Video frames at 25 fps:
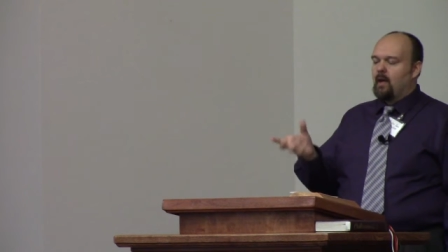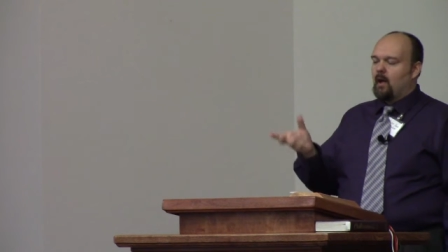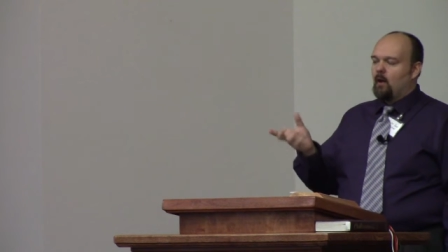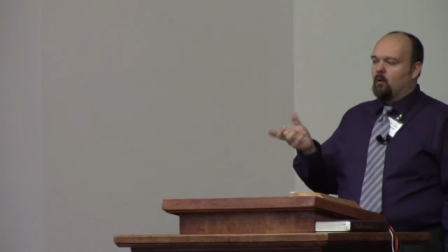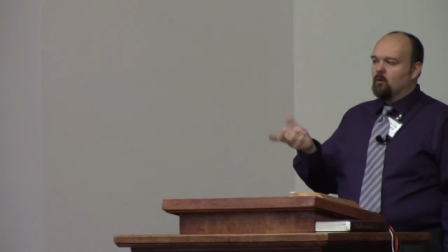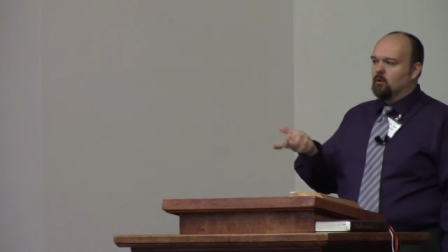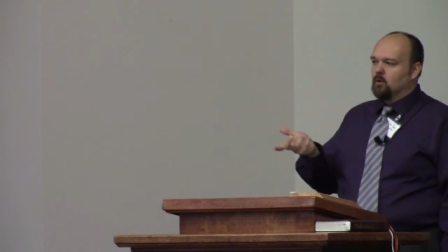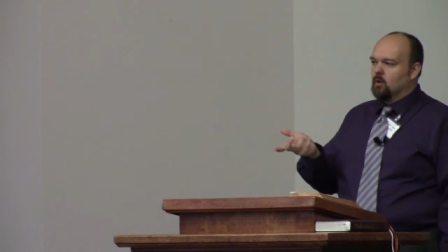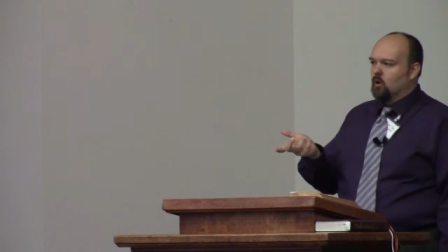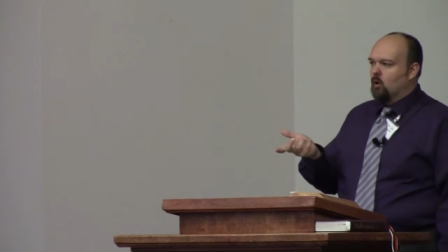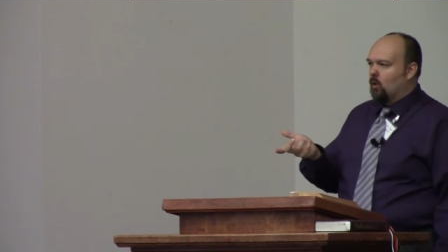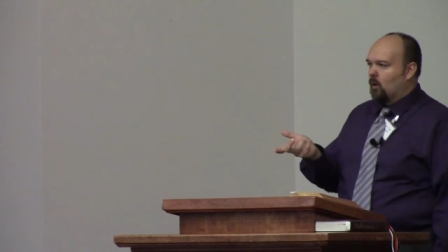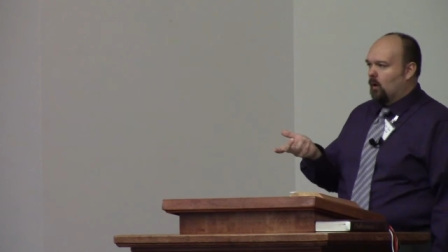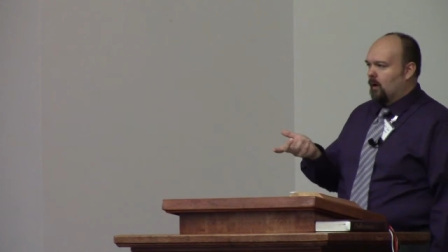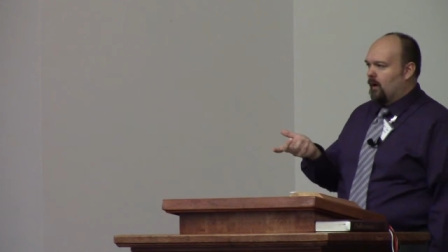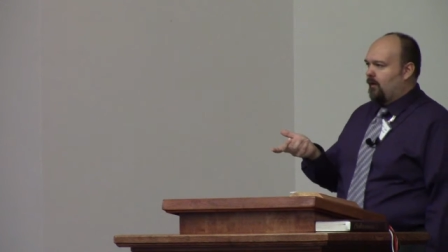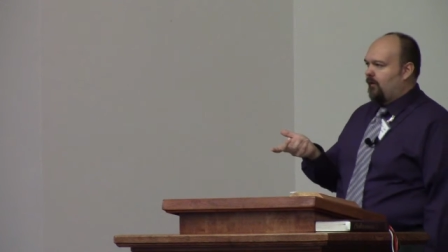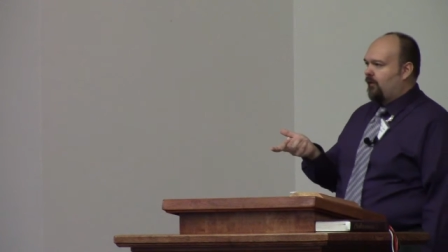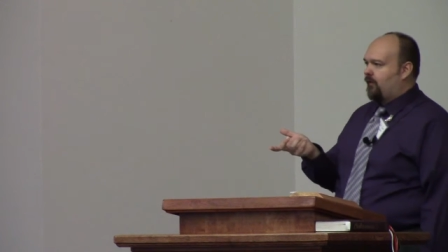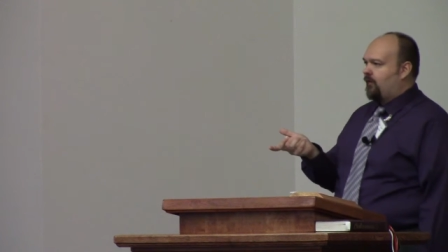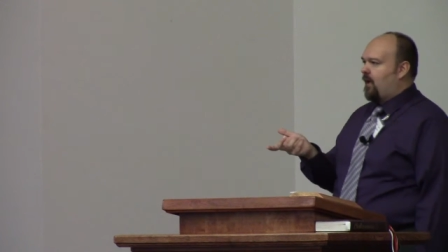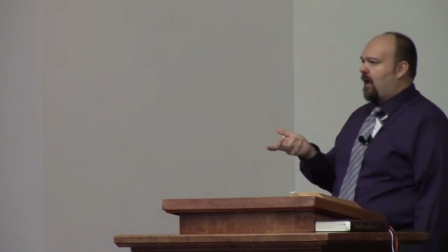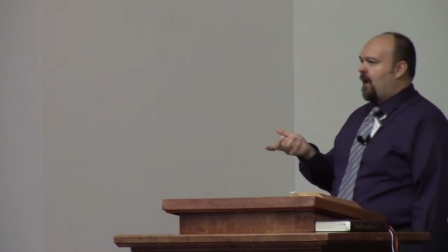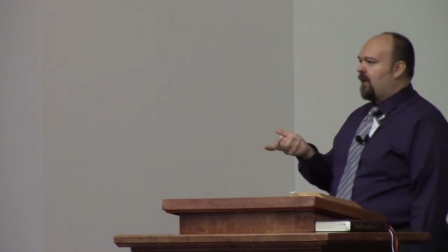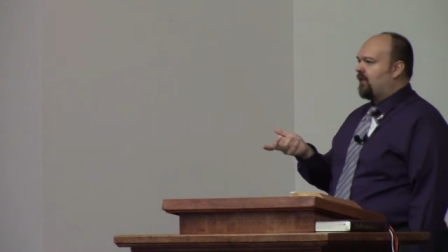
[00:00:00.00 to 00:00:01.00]
Now, Lord
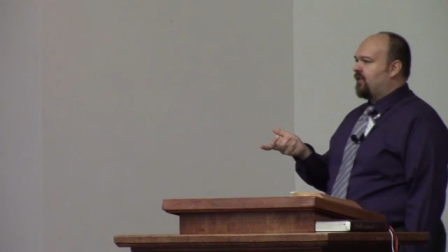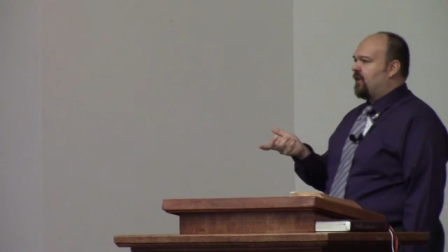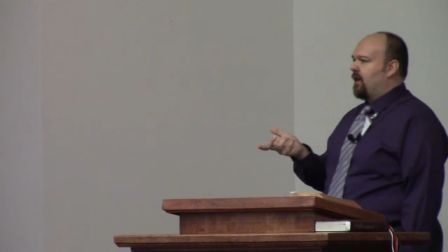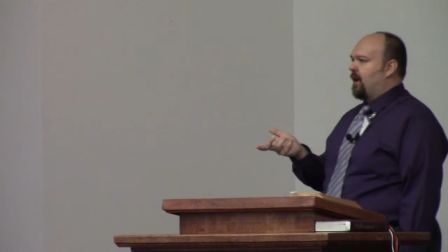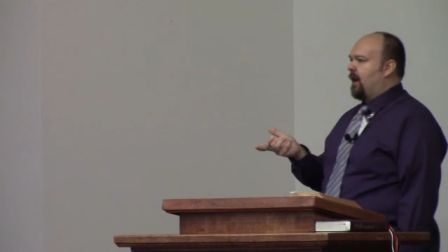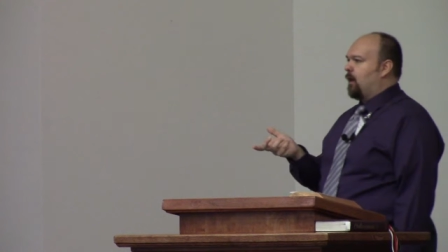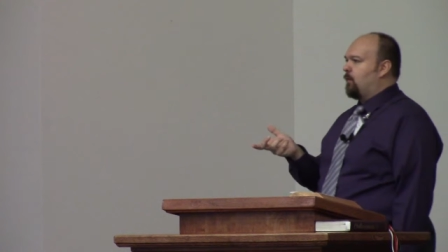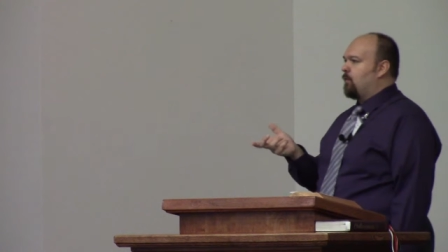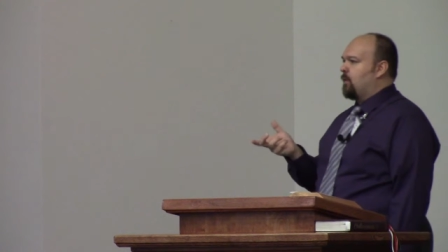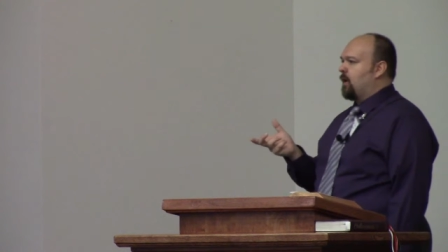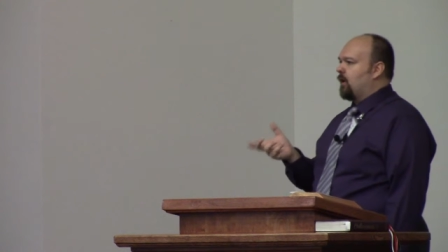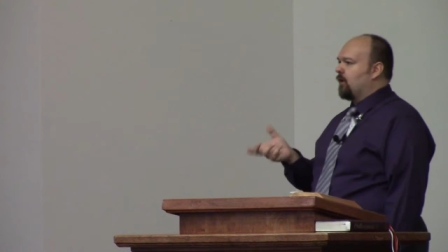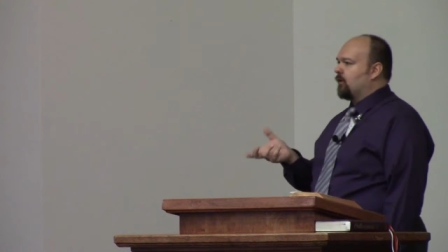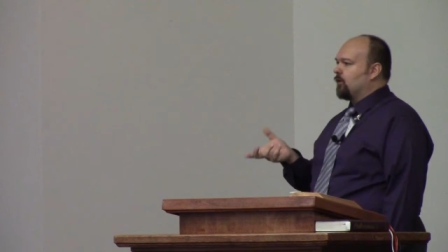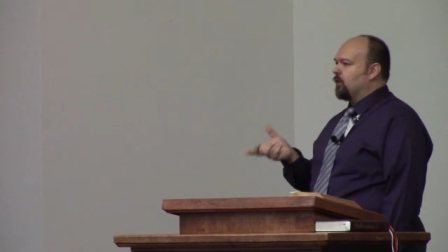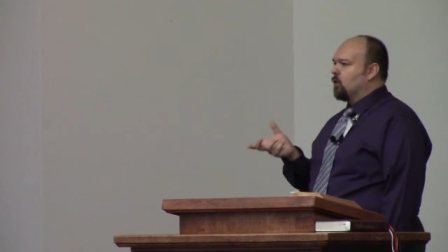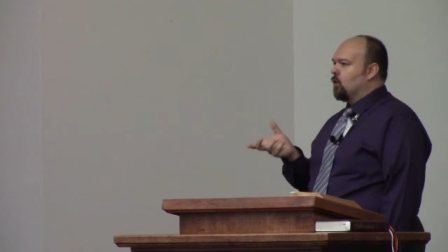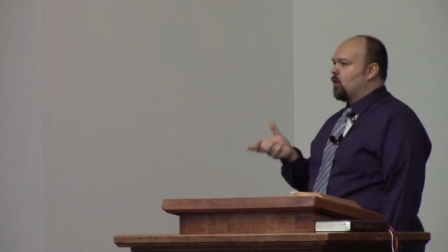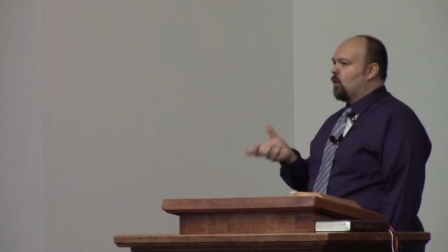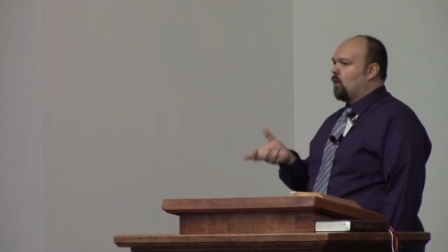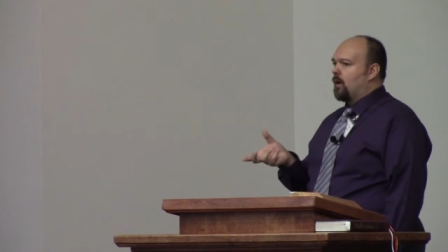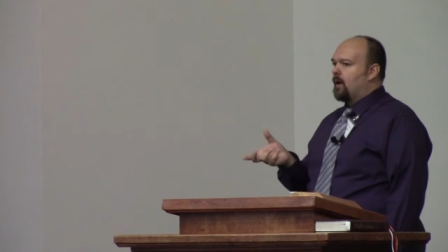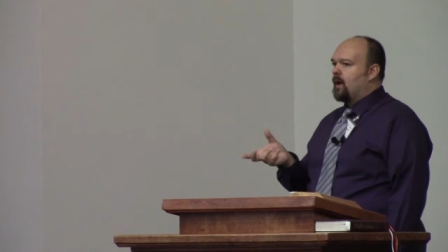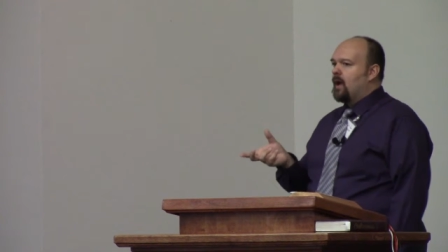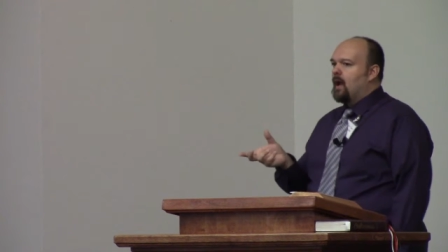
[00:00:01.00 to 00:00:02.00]
is fascinating because
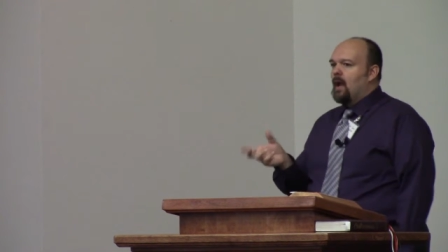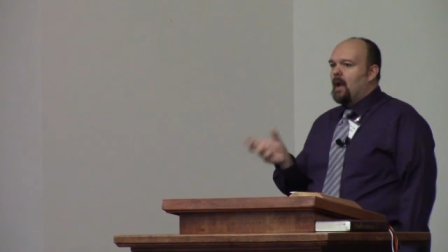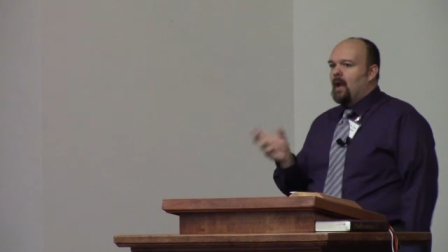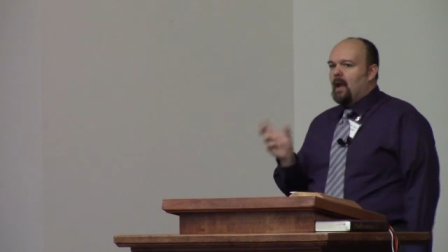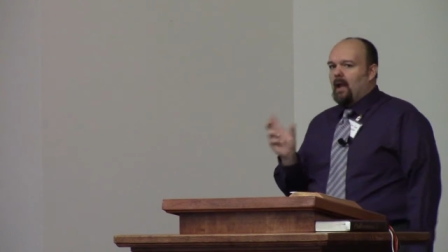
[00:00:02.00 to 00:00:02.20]
Lord